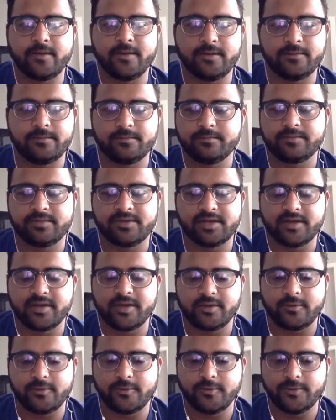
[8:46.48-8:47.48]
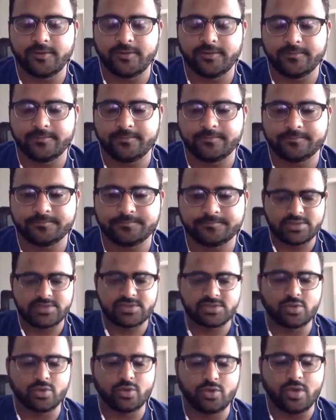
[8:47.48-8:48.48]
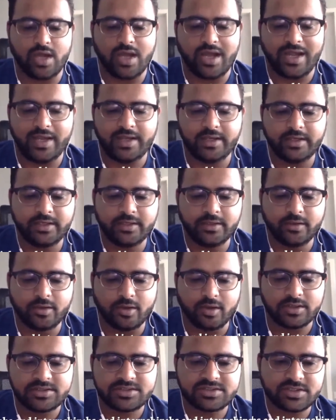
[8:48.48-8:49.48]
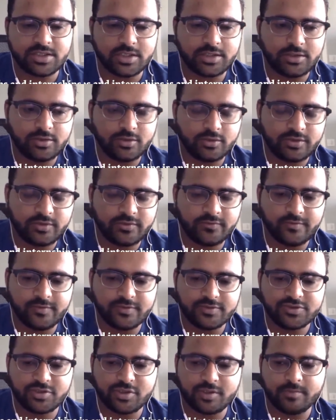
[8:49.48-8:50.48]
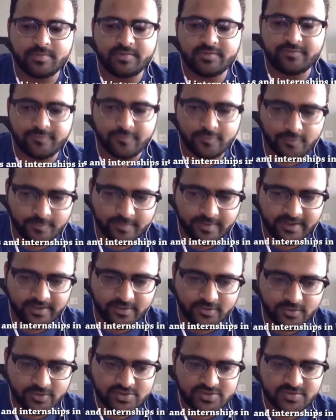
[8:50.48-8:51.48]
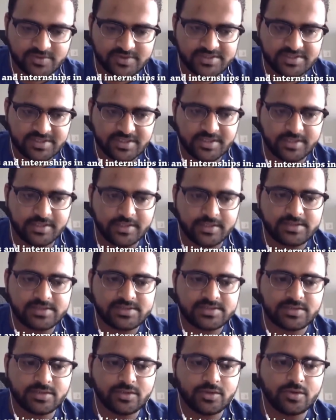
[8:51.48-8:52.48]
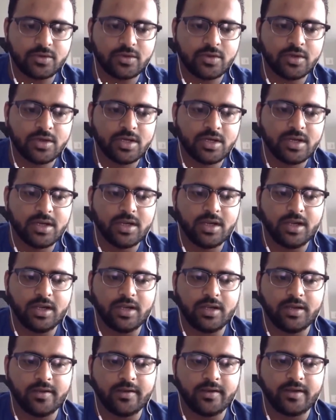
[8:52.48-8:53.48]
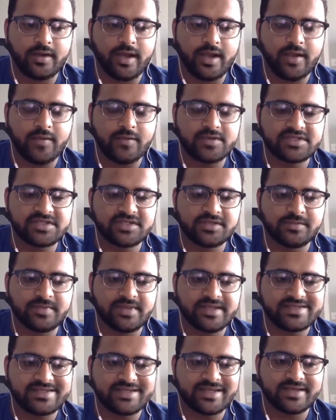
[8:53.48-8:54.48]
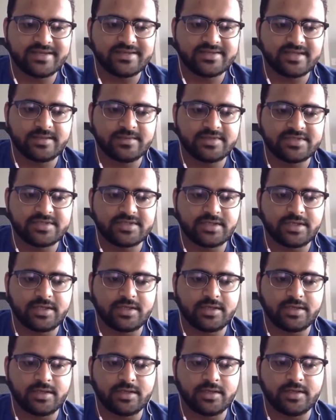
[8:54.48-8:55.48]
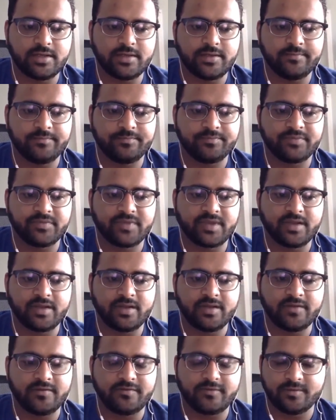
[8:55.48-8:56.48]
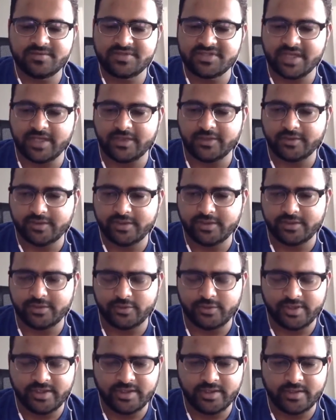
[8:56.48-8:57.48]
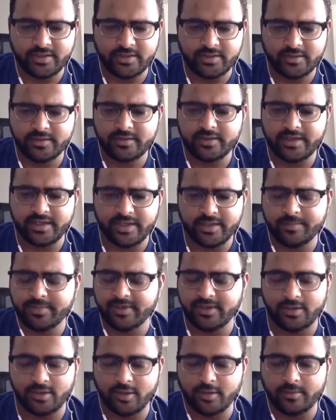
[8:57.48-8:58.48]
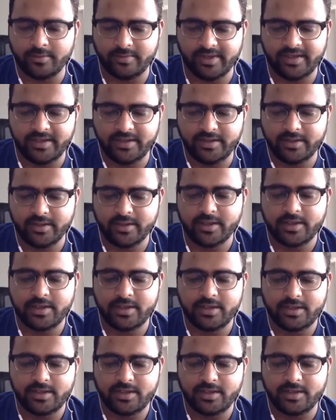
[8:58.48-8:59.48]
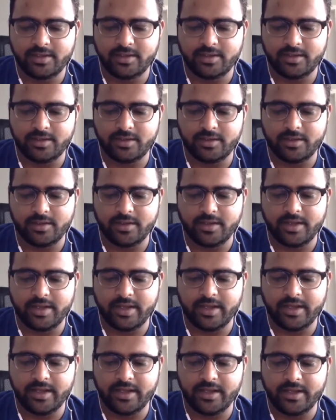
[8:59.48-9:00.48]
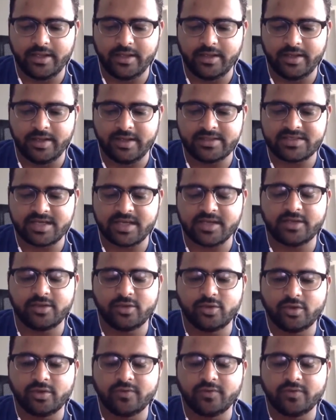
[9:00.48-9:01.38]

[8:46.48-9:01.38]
It all turned out good. So I did not start looking for a job before my course was done. So I was in my second semester from January to April or May. And I started